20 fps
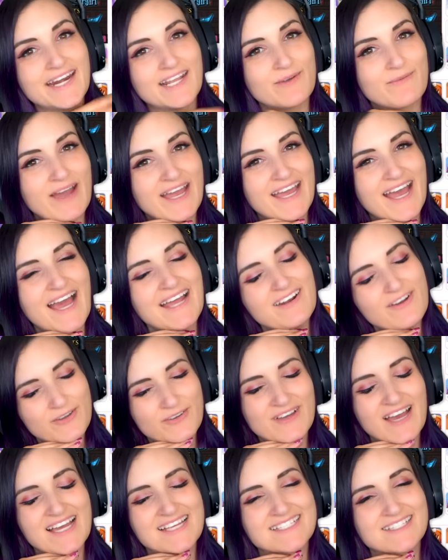Anyway, I know
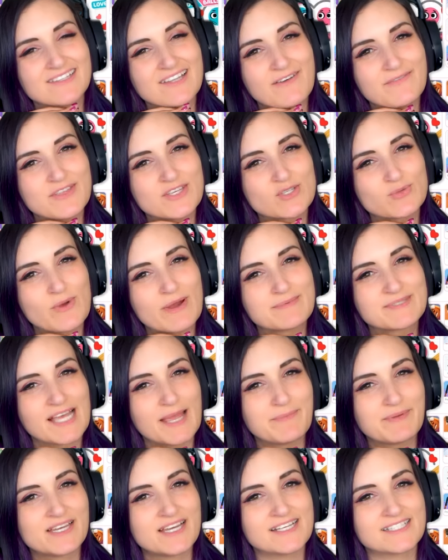you guys love this
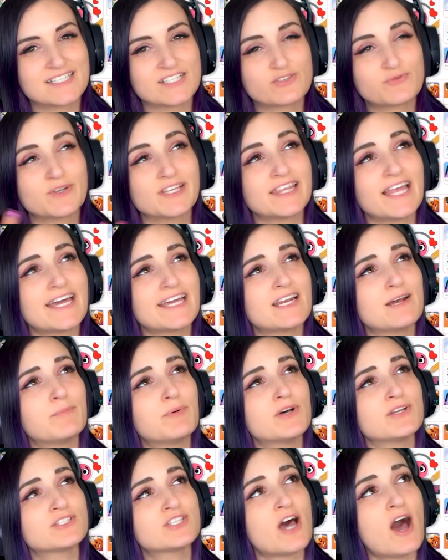website because it's
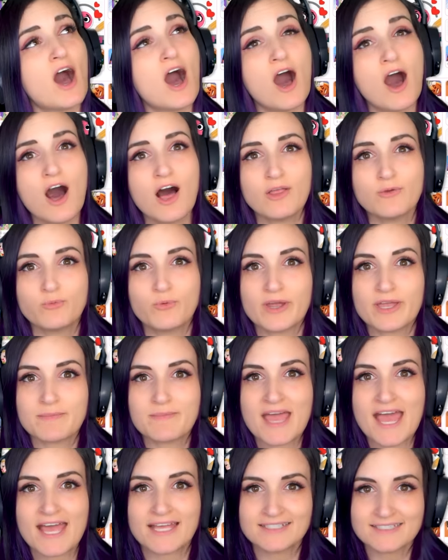relatable to all
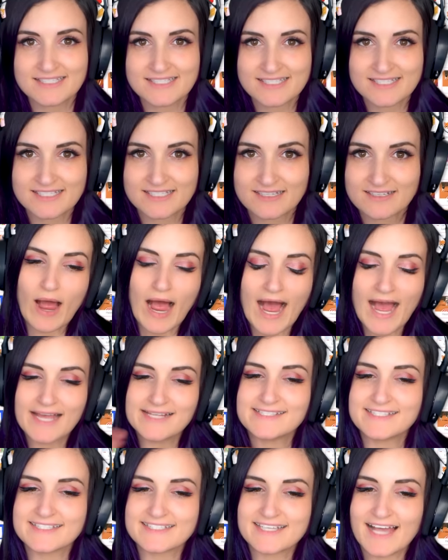women. So
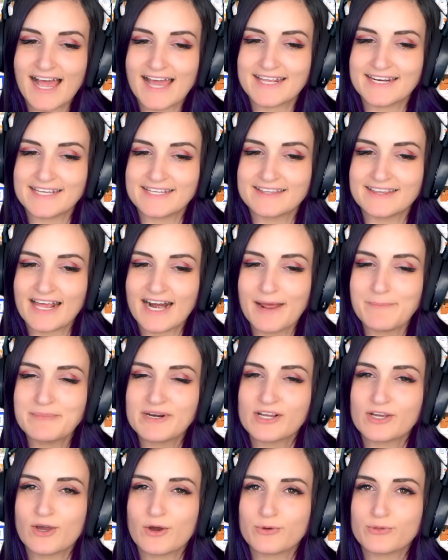I decided that I'm
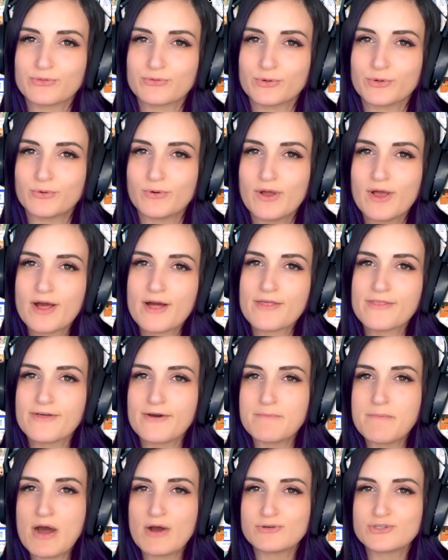gonna go through
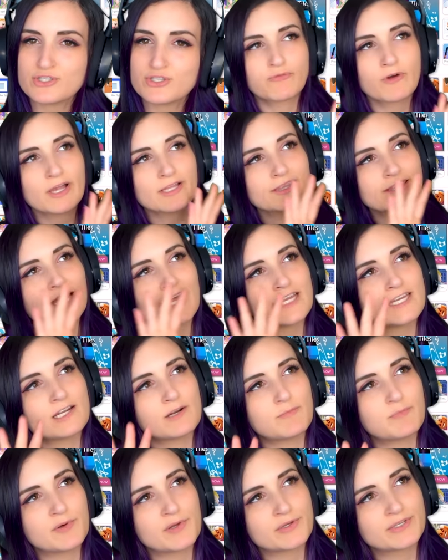the most
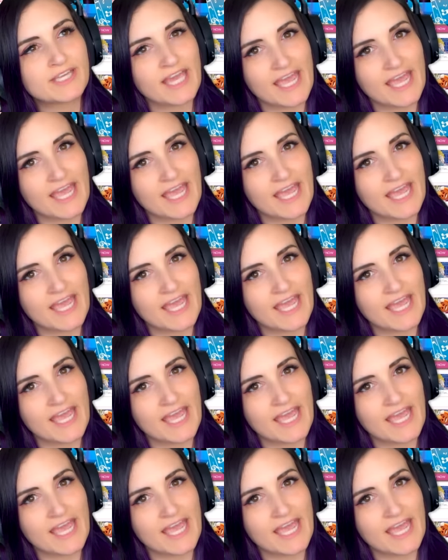relatable